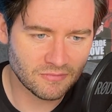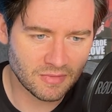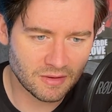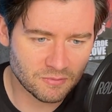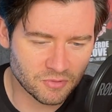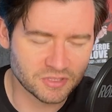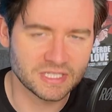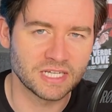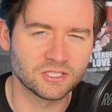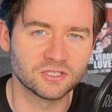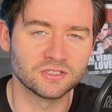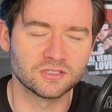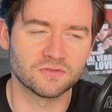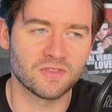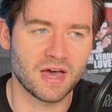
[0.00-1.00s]

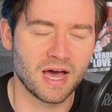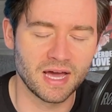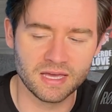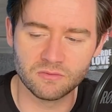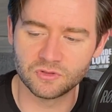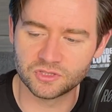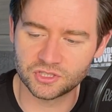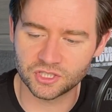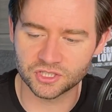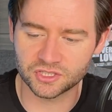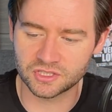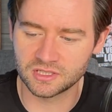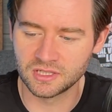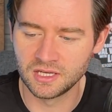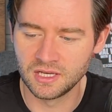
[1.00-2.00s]
pretensions of that. It was
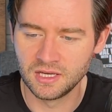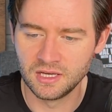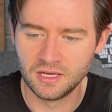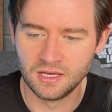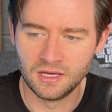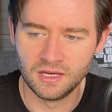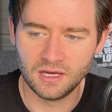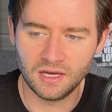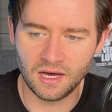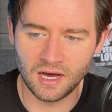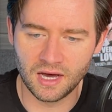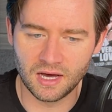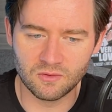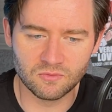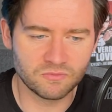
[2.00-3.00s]
just
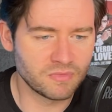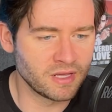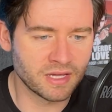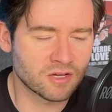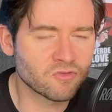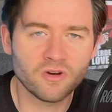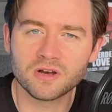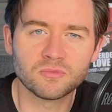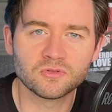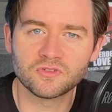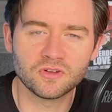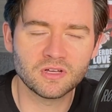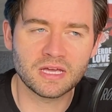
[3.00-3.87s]
incredible to look